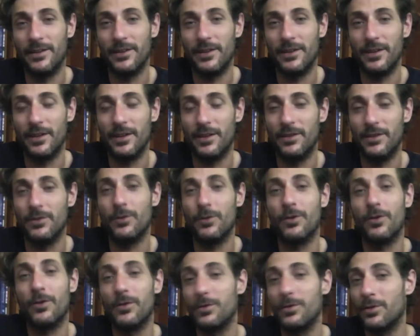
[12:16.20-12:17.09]

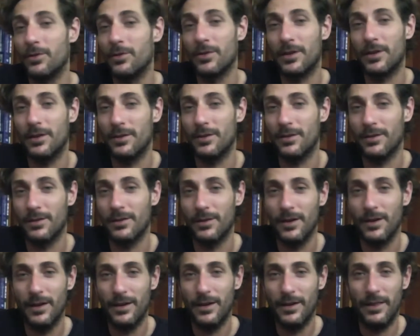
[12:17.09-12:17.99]
you'll hear
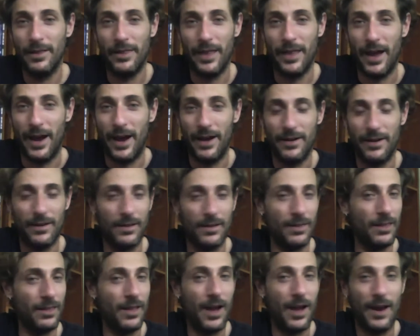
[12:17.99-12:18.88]
that a
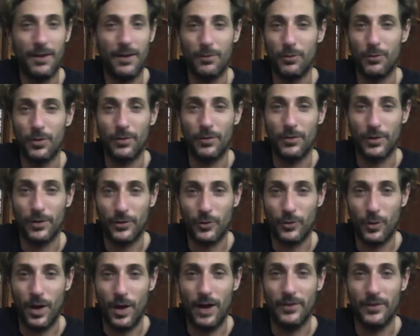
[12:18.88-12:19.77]
lot of real
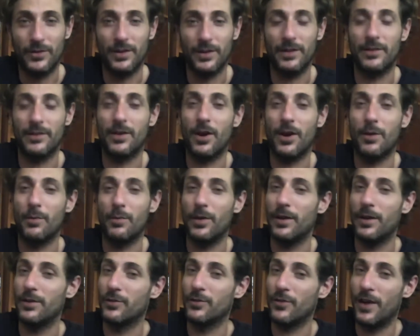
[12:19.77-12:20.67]
virtuosic guitar
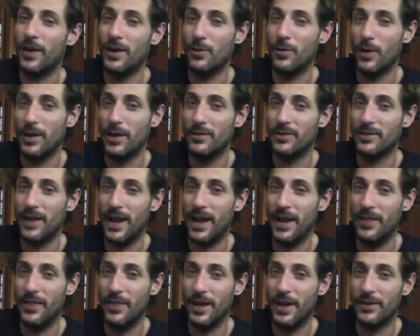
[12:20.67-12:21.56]
players find ways to
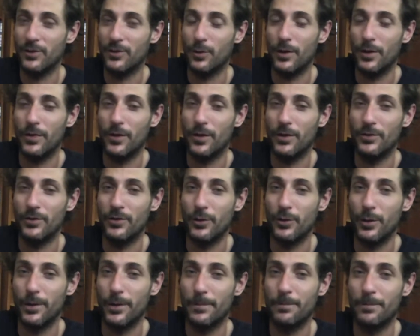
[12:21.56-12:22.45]
add that to what they're doing.
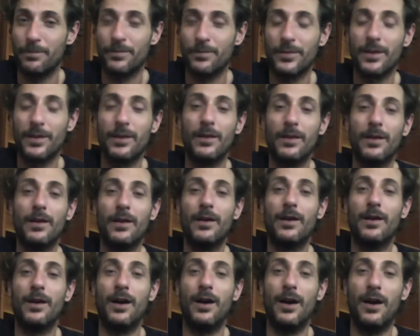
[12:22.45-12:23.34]

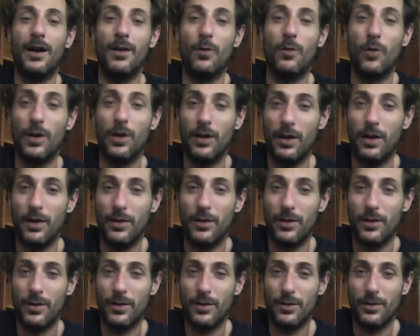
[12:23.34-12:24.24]
One
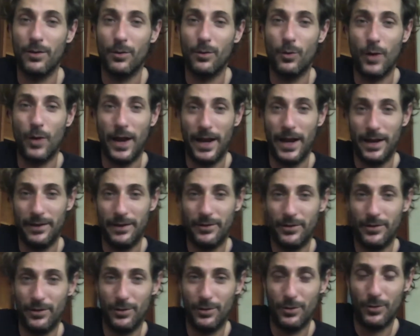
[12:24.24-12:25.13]
other way
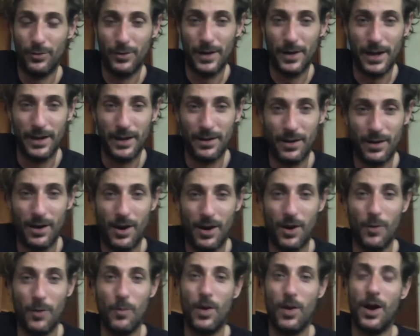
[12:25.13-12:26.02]
to create a
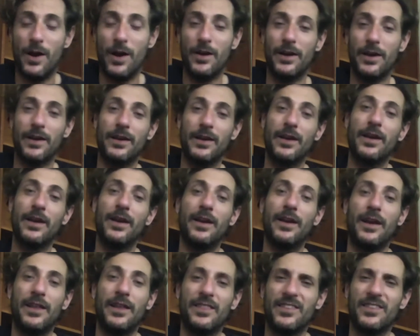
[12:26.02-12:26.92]
harmonic,
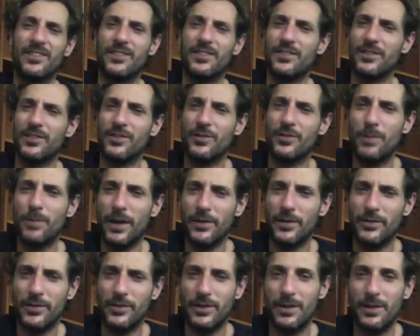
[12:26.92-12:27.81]
and this is
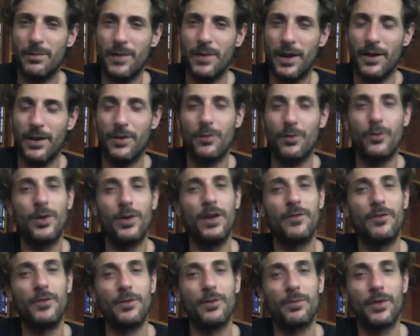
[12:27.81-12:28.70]
especially apparent
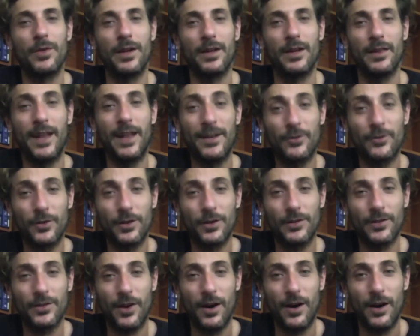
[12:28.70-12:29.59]
if you're playing electric
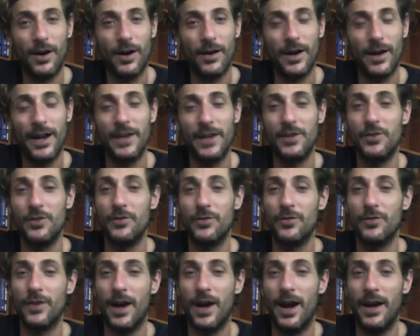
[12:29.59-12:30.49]
guitar and you've
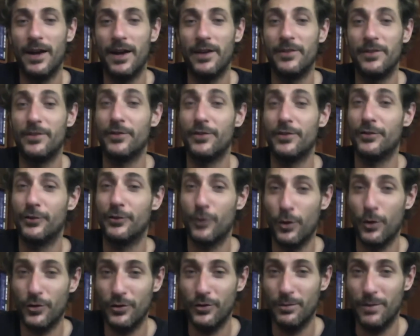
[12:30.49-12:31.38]
got a
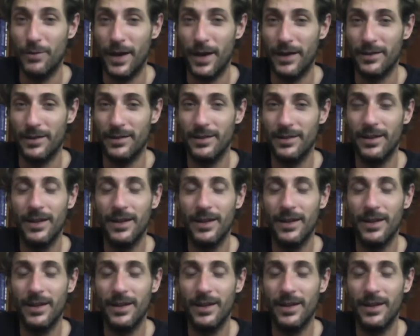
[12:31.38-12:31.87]
distortion pedal